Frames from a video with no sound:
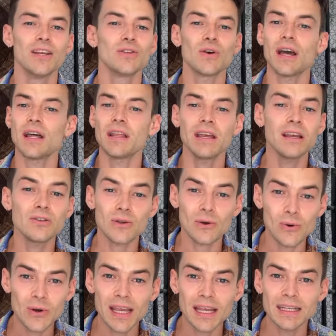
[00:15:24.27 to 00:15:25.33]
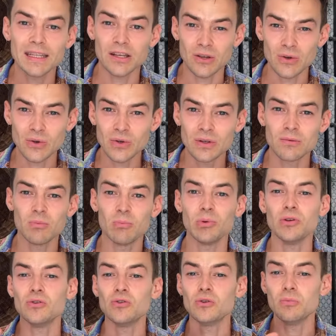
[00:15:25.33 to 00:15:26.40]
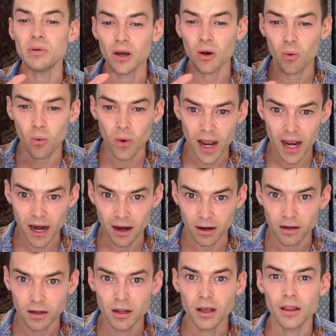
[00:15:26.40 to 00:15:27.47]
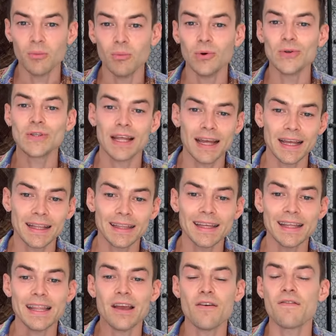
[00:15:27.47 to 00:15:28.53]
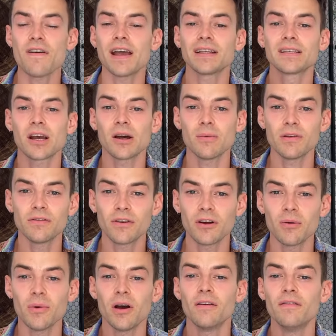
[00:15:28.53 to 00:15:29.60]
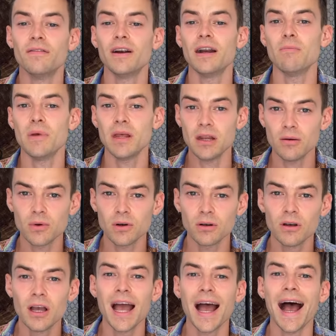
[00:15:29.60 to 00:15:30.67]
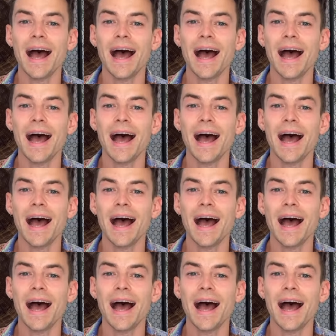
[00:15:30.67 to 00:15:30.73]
So I think it's okay to use, but you should be aware that most likely the effects coming from it are very minimal.